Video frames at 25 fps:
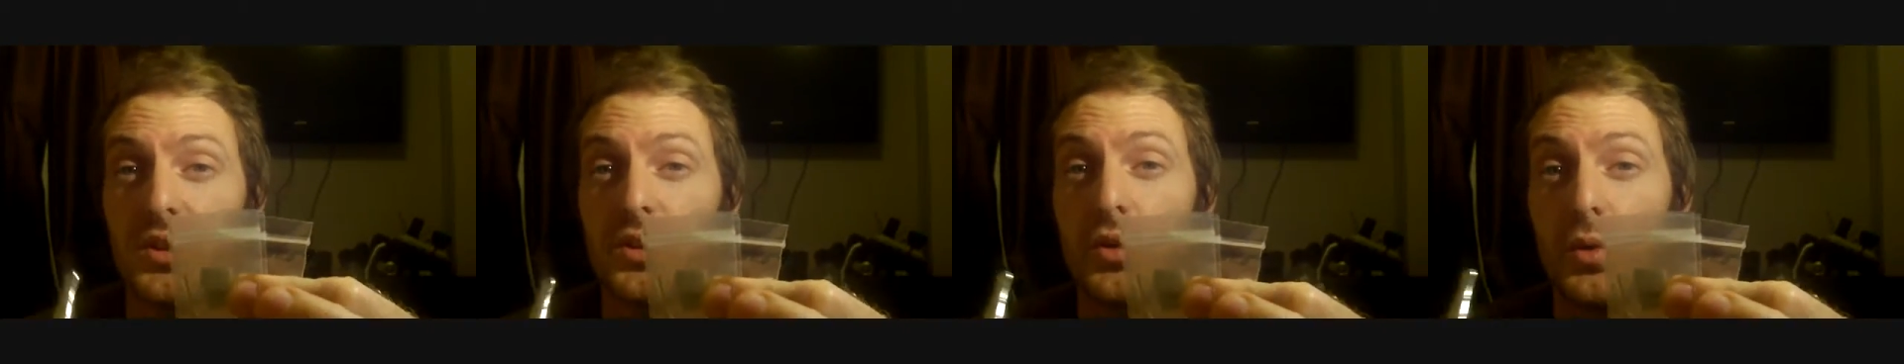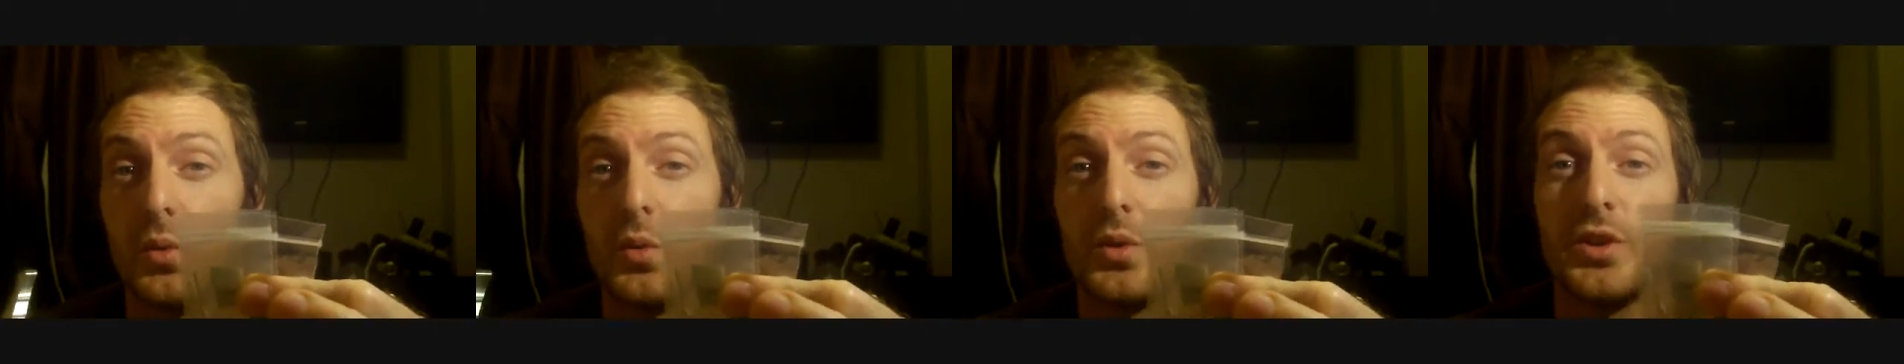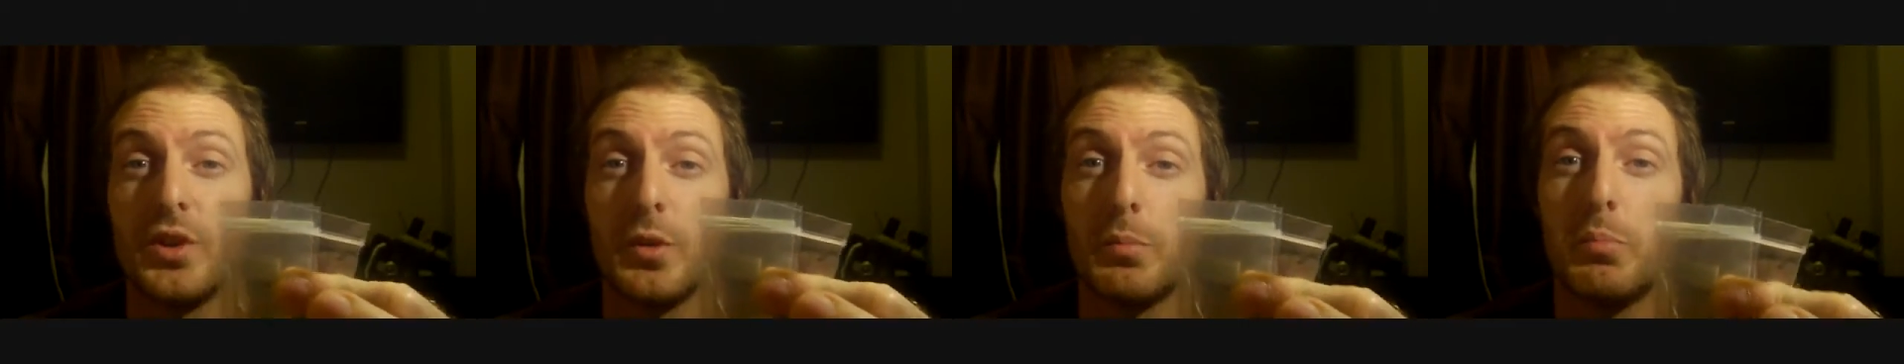do
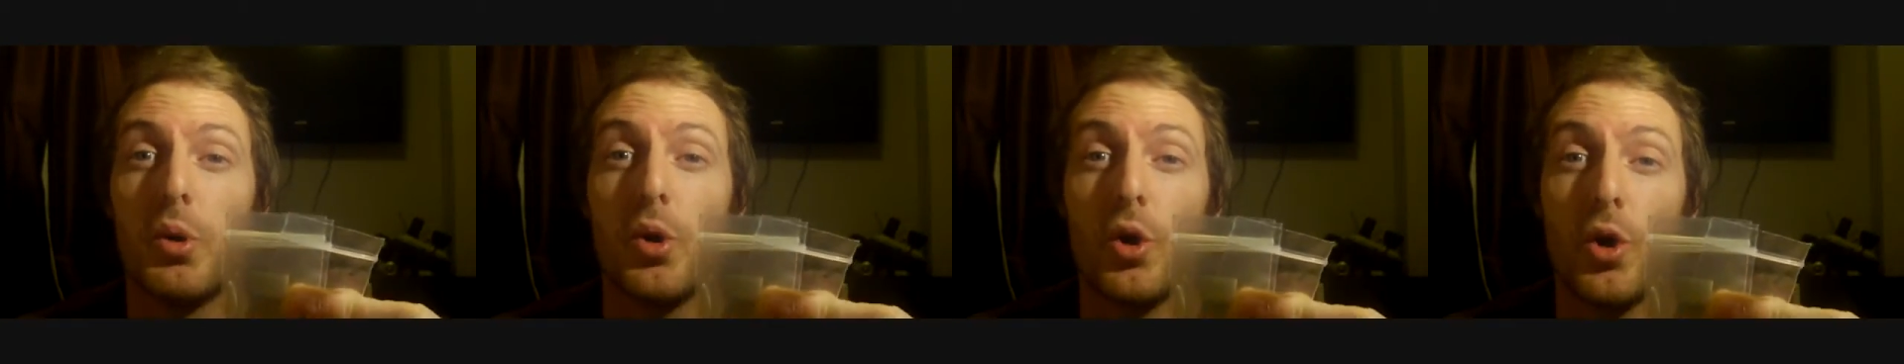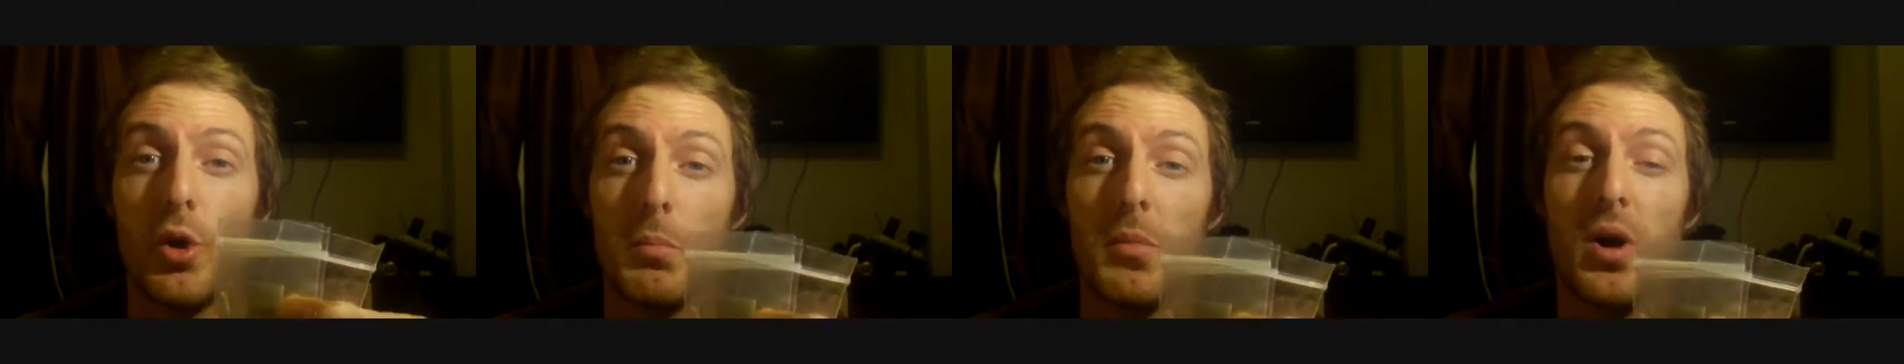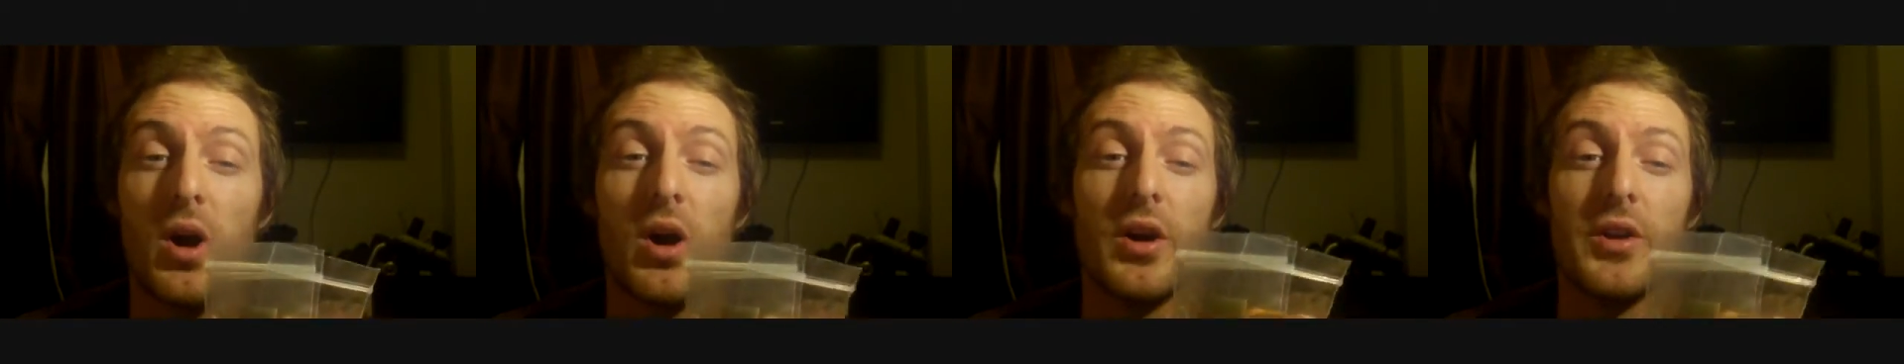when you put
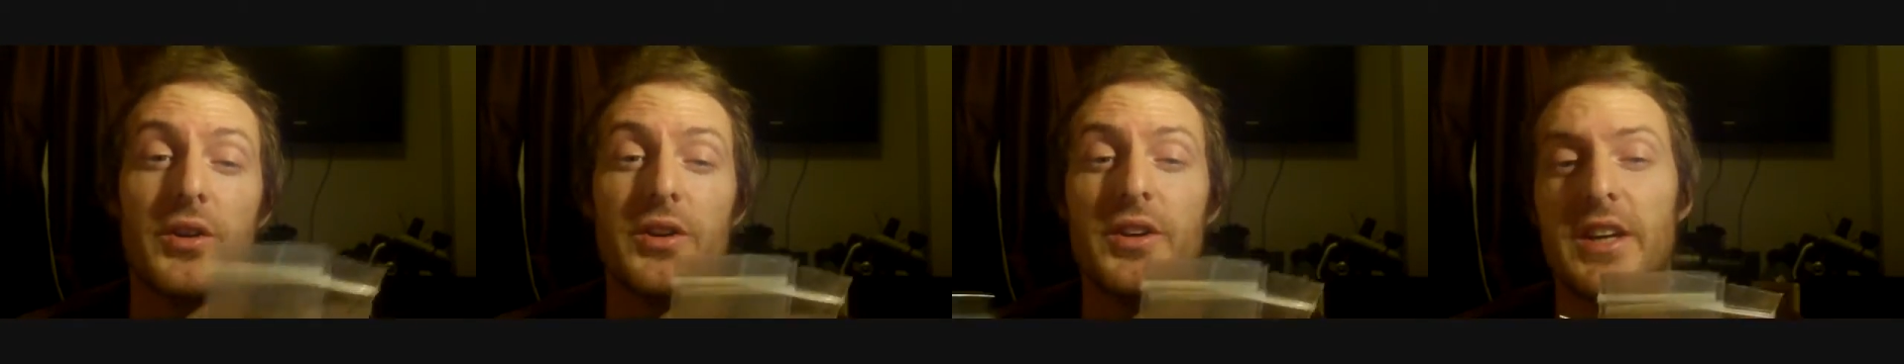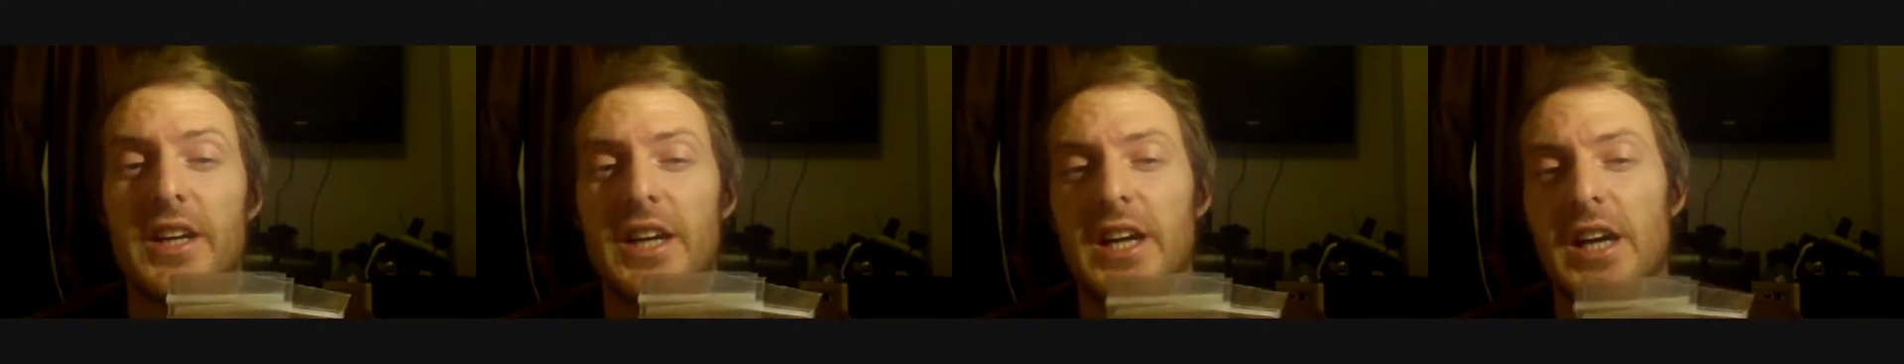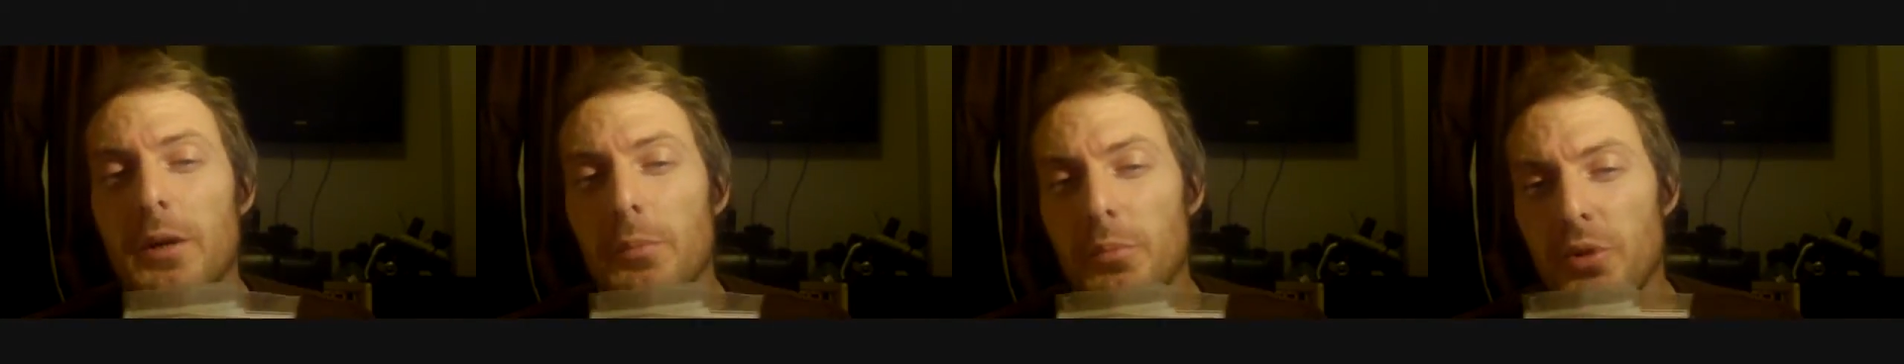them on,
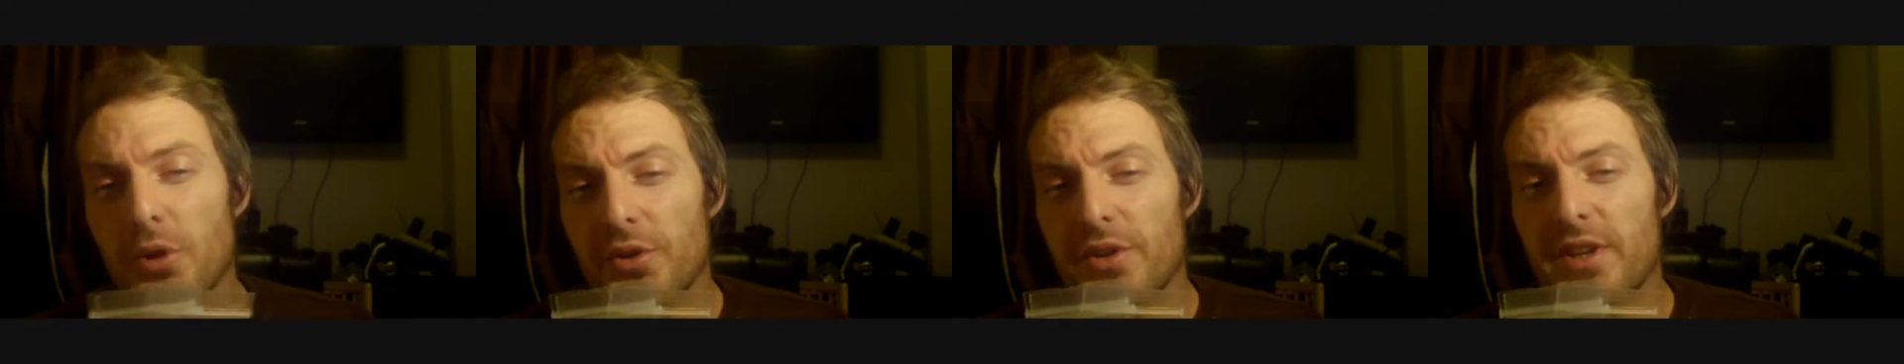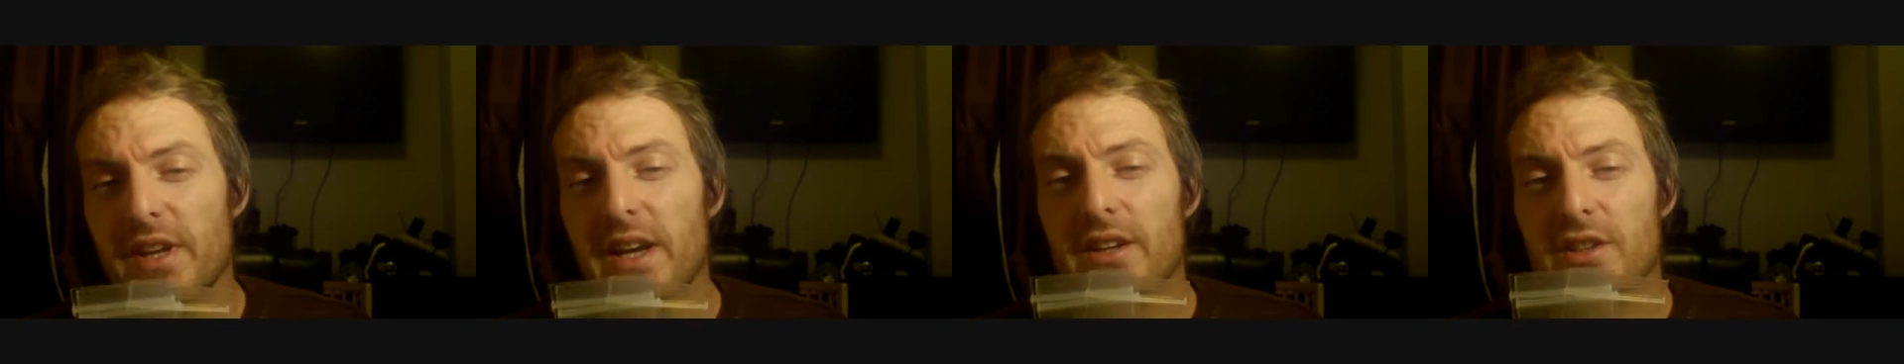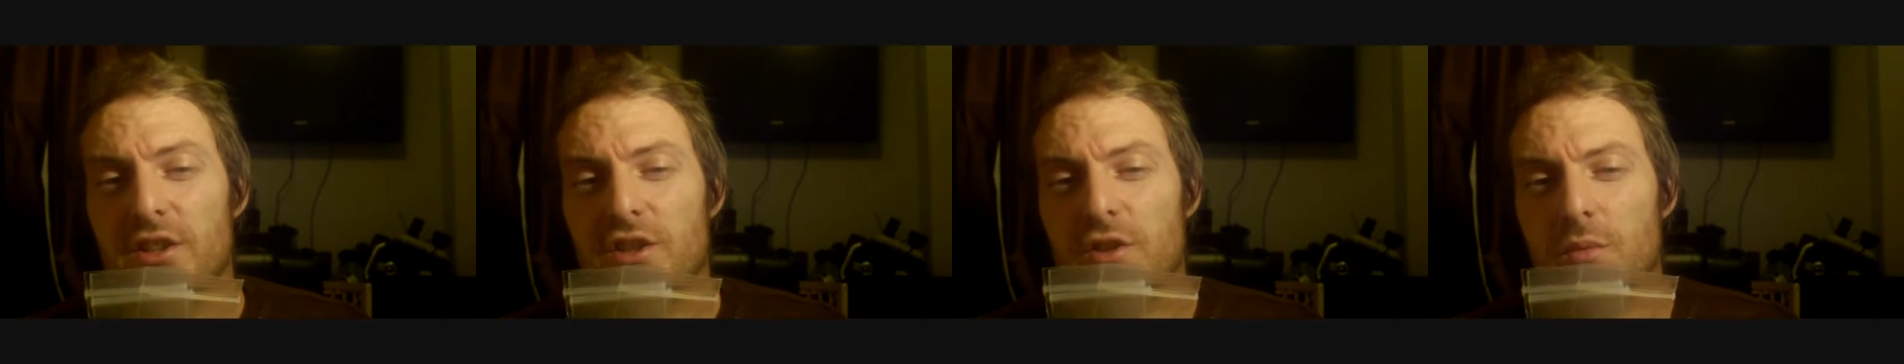but the
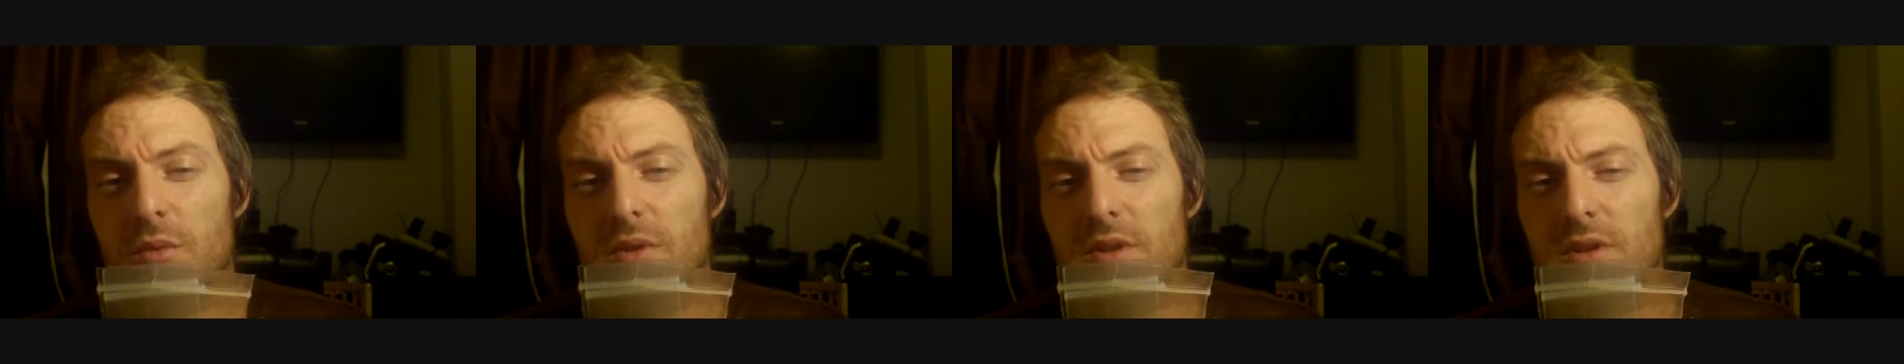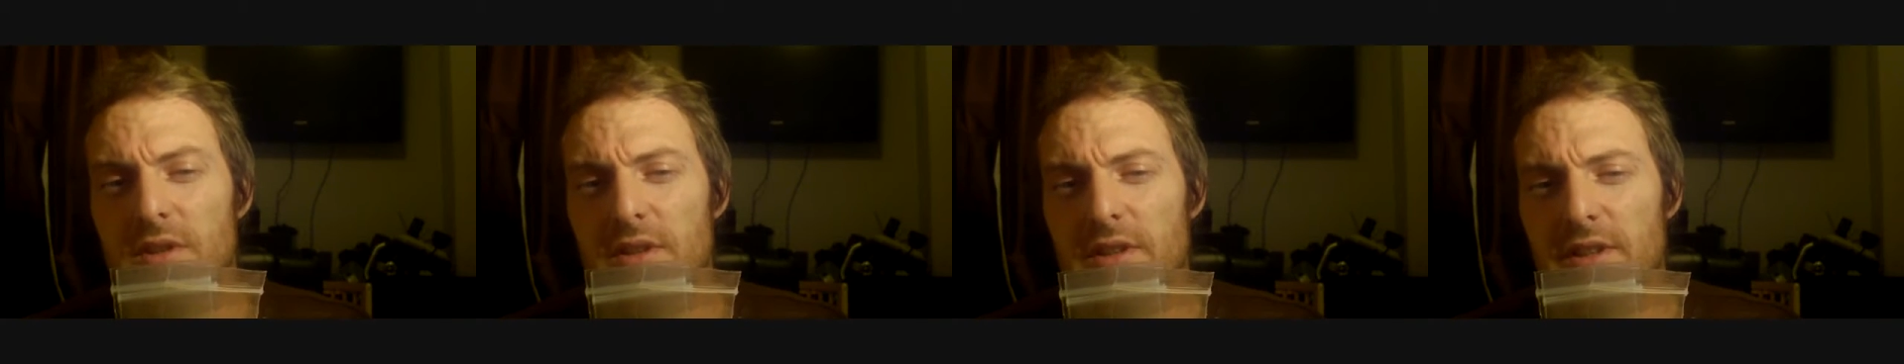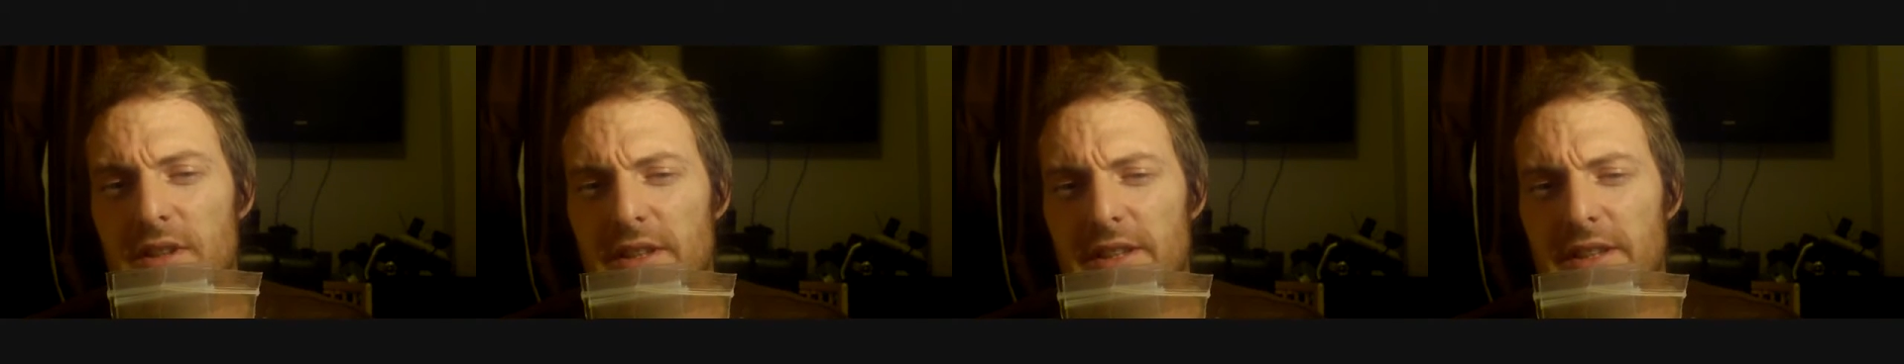actual